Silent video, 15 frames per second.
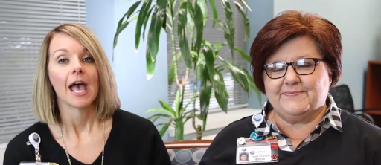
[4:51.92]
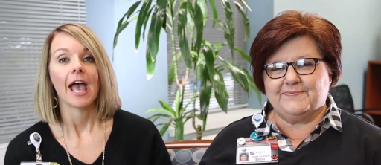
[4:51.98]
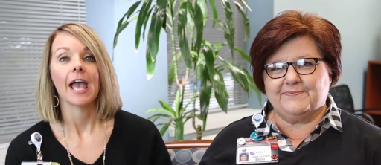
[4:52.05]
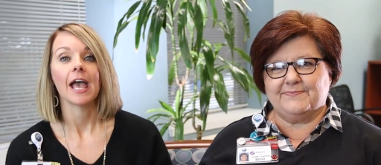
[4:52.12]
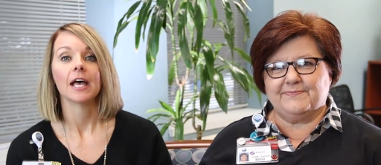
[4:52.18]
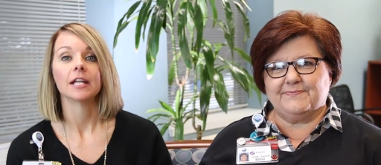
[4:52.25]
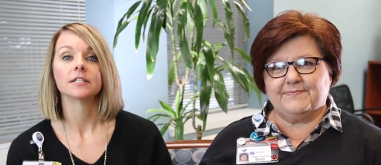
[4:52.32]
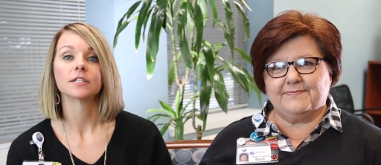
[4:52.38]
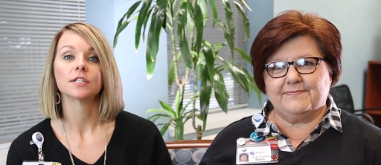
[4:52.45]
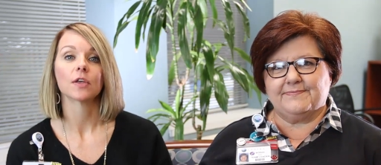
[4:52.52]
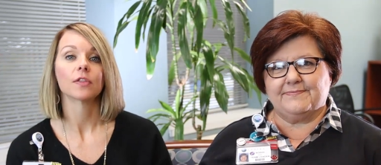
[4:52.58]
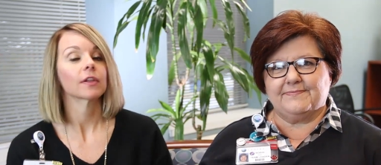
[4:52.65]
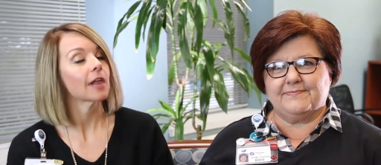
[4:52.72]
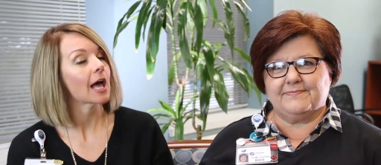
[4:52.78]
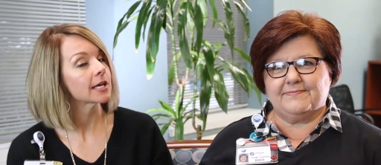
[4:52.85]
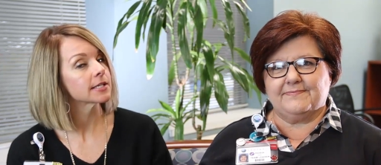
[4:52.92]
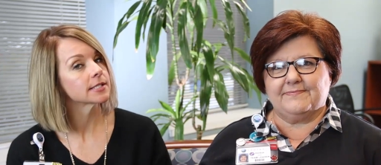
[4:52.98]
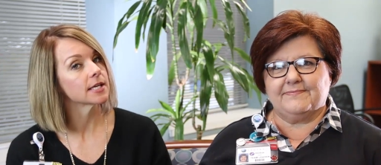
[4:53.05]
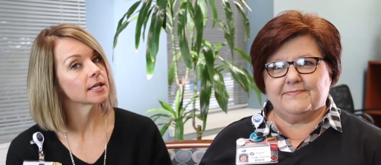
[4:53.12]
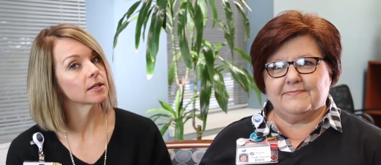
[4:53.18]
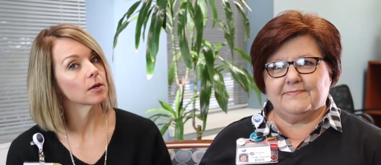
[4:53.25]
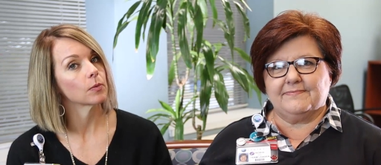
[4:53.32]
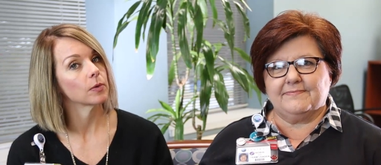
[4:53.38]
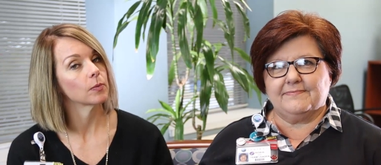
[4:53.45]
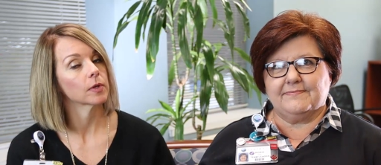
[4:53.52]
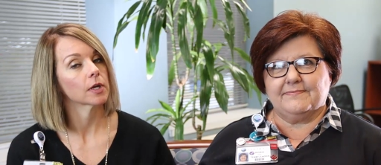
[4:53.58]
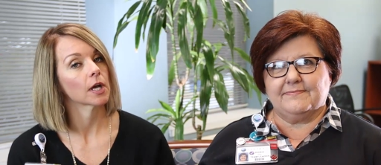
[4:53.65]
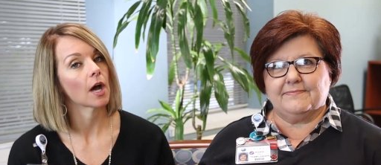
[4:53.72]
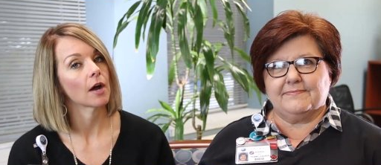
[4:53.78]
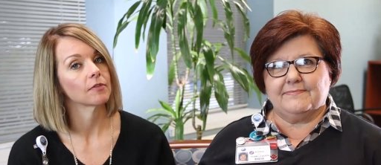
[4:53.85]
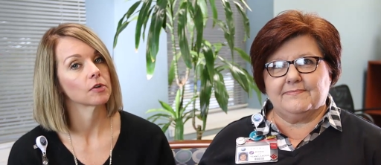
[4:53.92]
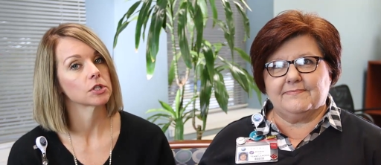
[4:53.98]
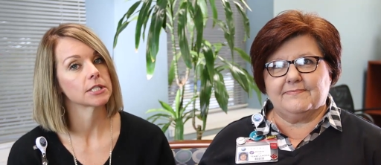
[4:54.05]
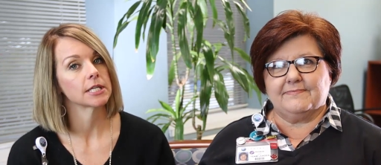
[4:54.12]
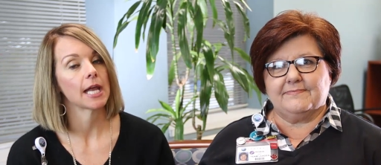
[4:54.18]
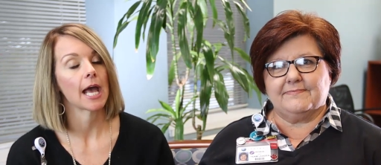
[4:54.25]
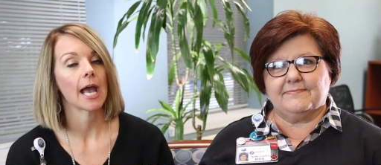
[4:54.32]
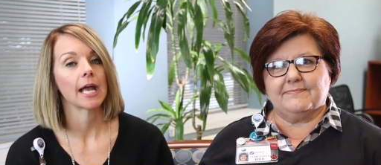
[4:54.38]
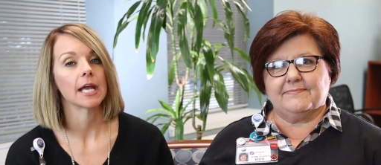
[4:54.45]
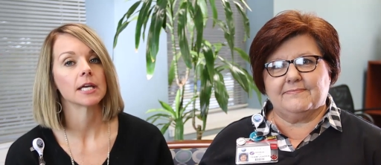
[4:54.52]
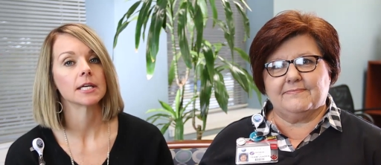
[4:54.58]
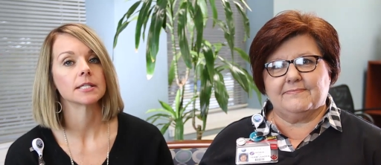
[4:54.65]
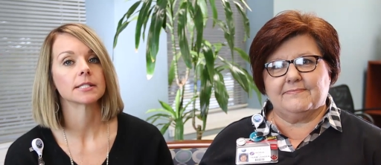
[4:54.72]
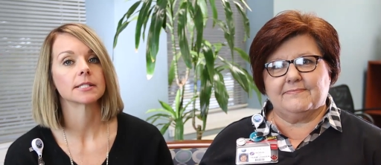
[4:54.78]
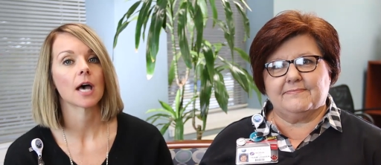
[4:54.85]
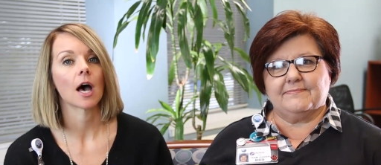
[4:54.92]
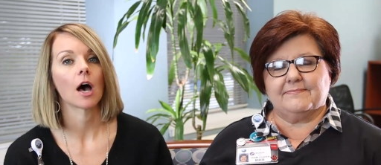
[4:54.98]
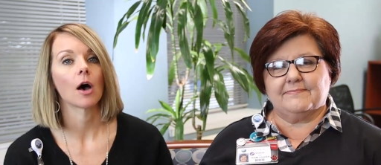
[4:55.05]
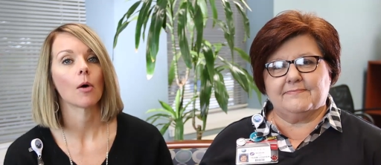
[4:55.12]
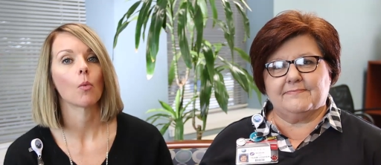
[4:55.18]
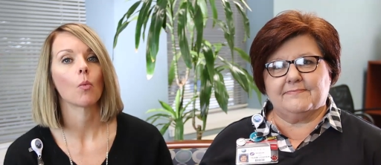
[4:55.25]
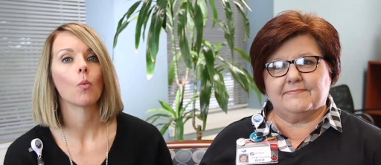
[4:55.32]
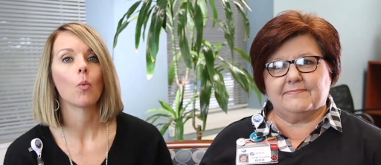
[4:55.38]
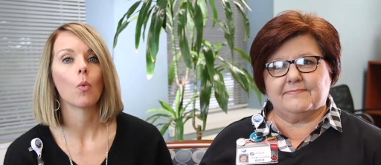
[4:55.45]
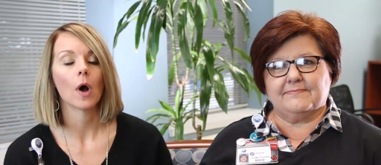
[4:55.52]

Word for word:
Speaker 1: And so the last thing that we want to cover today is uh,